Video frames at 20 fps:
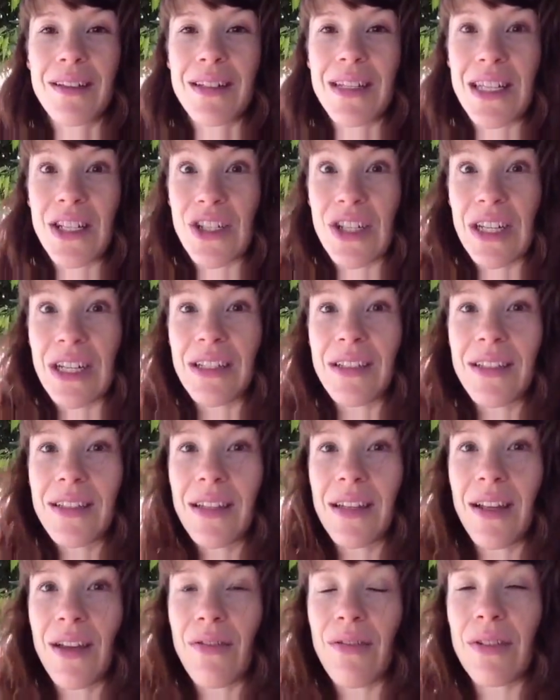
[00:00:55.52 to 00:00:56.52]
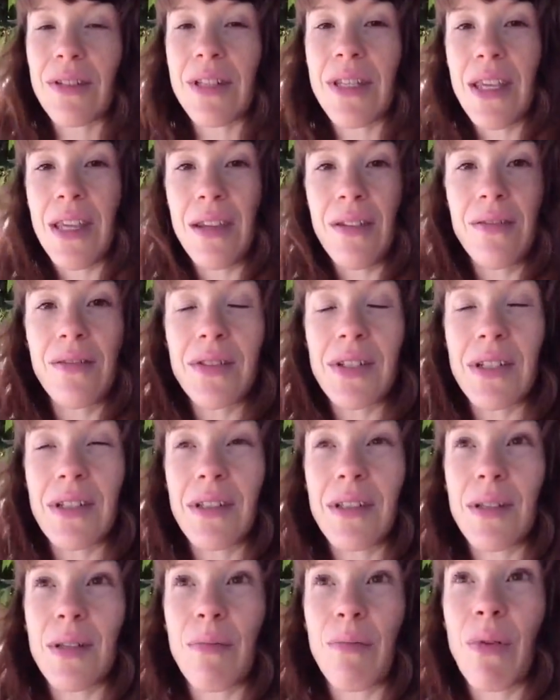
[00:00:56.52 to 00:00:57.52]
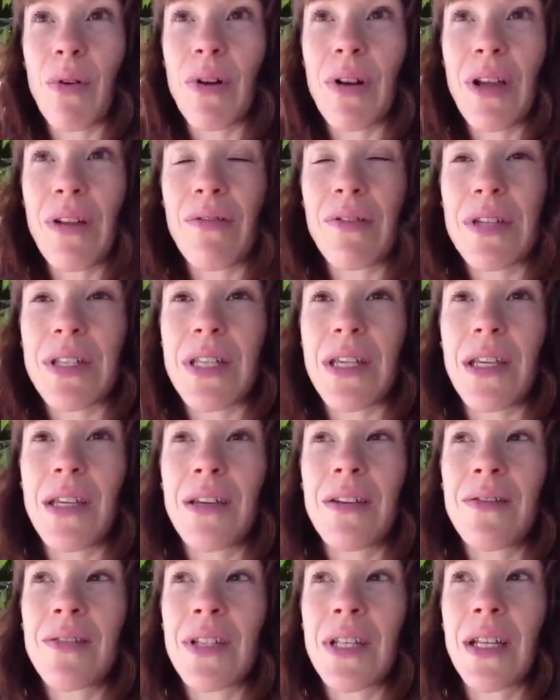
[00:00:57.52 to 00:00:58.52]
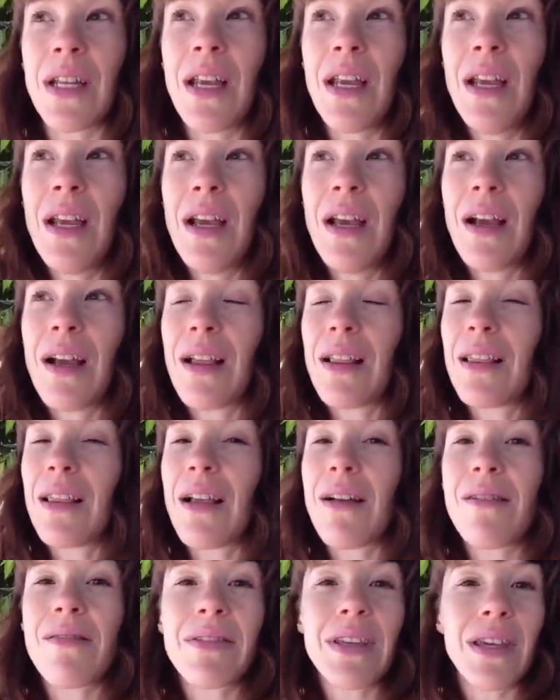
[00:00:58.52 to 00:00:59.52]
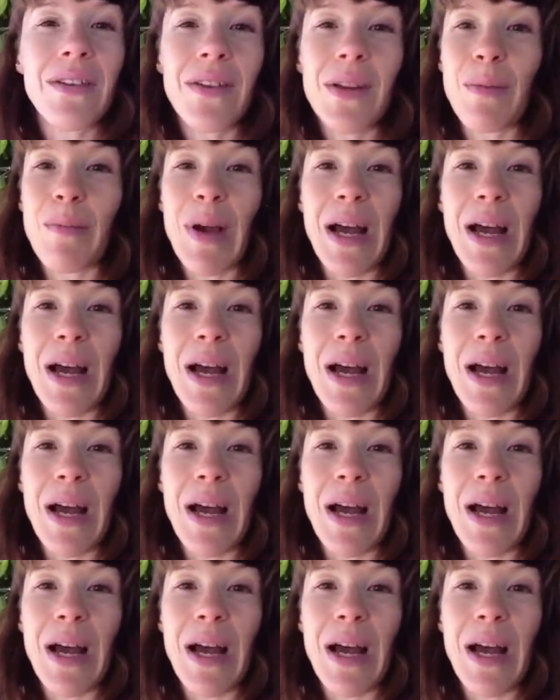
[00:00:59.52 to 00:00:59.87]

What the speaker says: teachings that I've received and the support I've received, and love giving